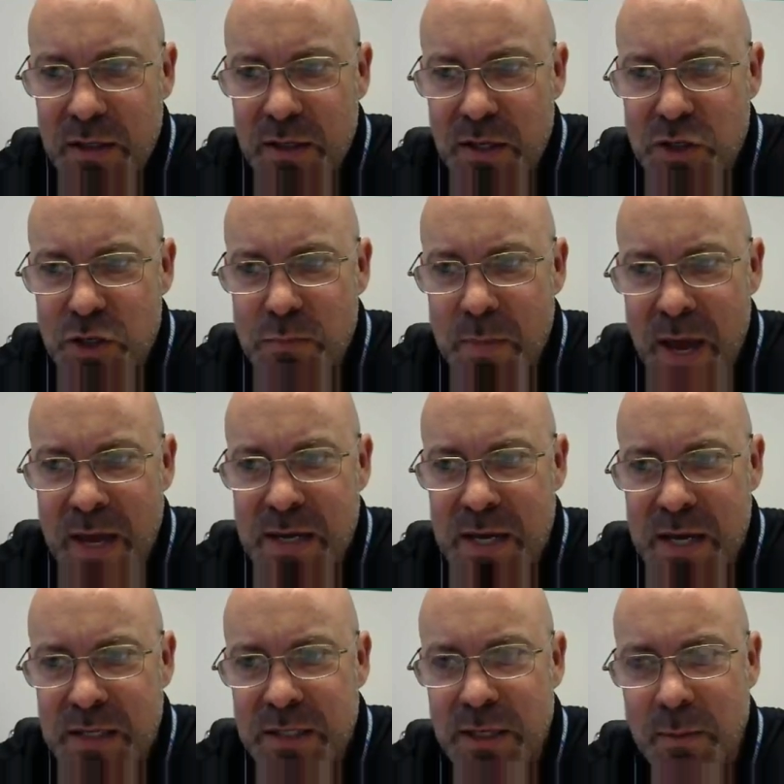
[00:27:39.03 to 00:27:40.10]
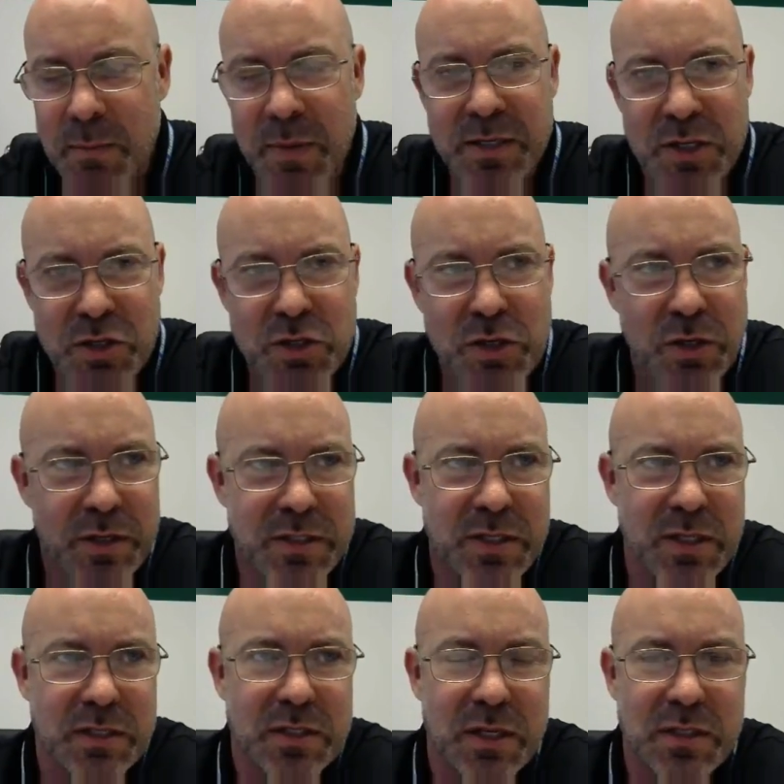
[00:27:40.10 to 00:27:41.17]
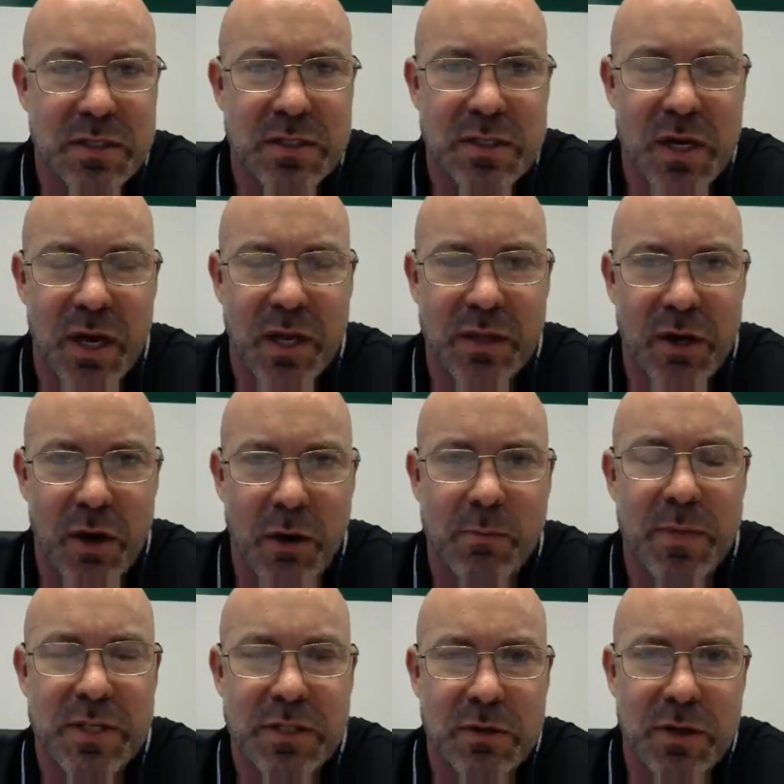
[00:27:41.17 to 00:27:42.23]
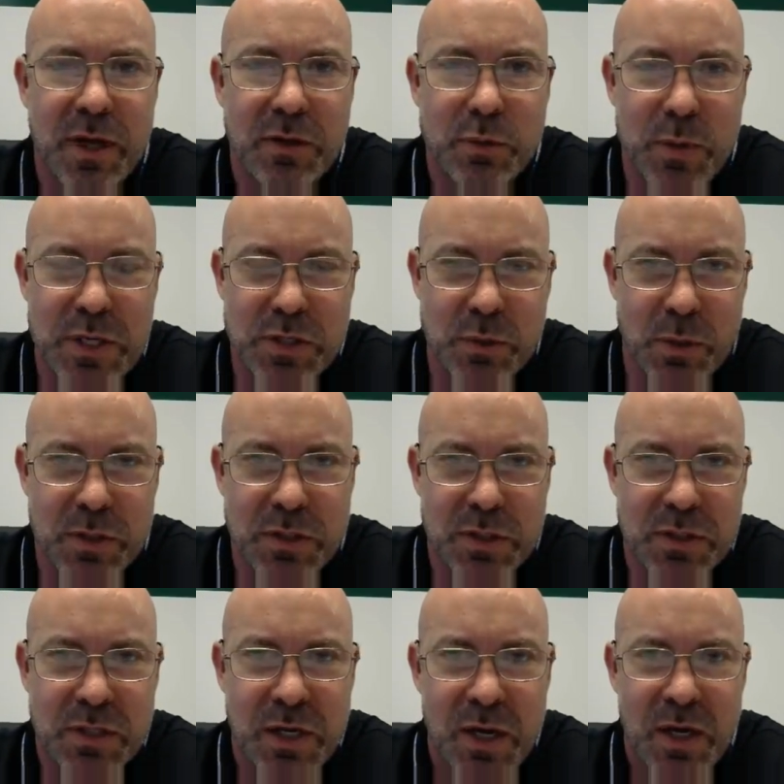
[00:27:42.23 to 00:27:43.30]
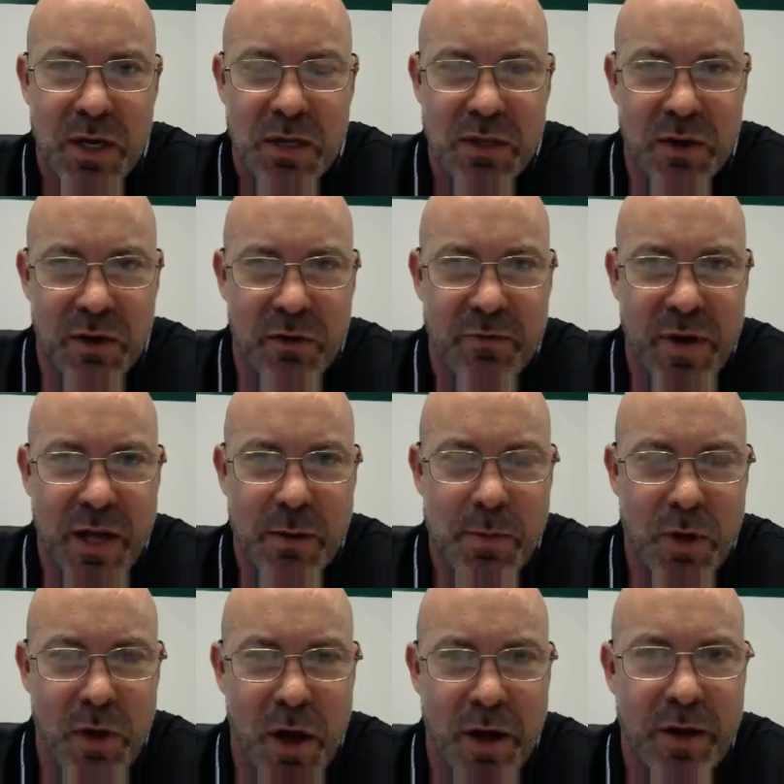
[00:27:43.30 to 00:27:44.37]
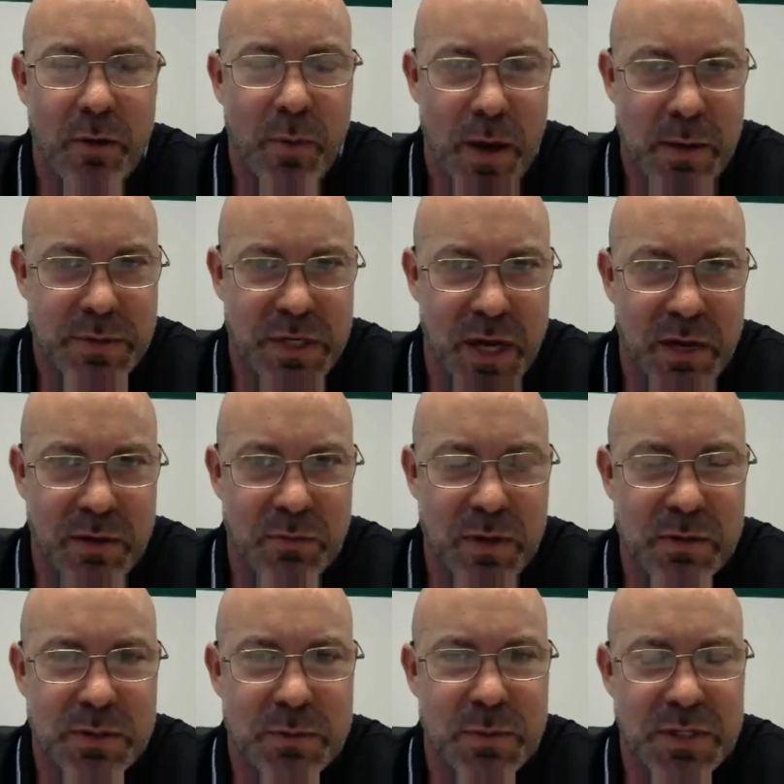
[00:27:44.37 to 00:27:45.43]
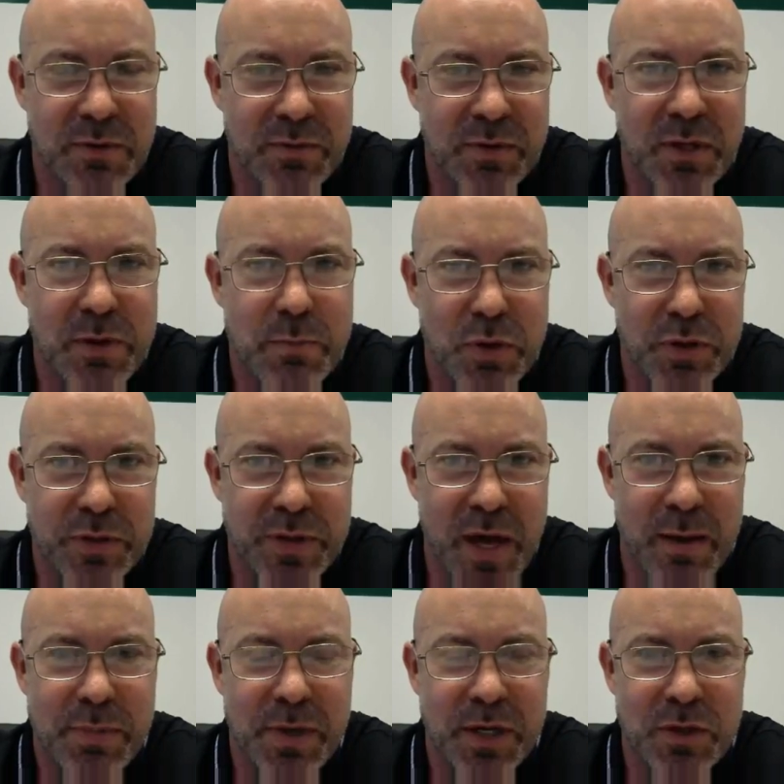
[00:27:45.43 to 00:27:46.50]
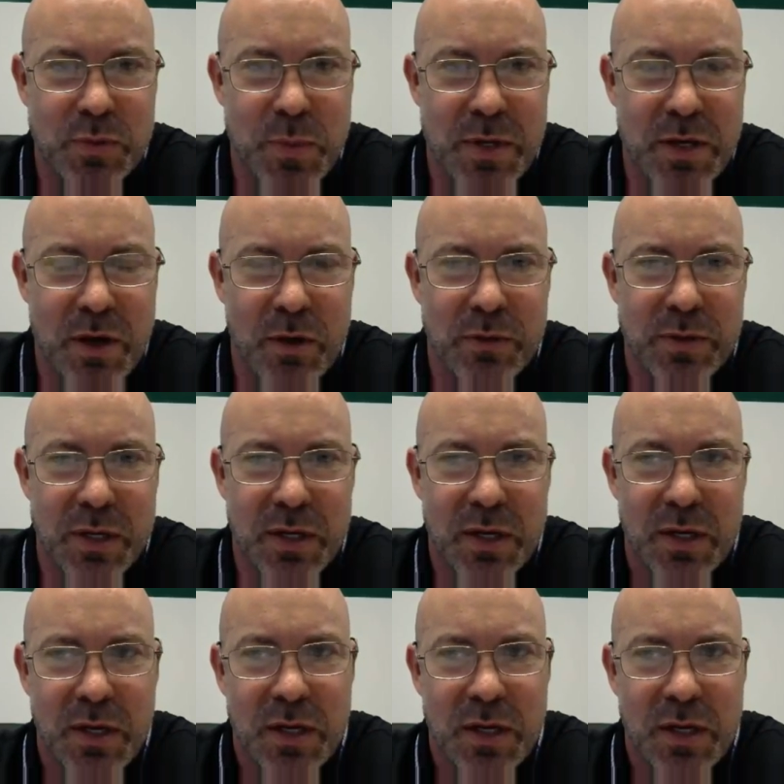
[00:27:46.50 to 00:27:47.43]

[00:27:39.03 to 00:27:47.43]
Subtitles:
that you may need some additional assistance, there are mental health resources that are available on our website. And we specifically put that because we know that,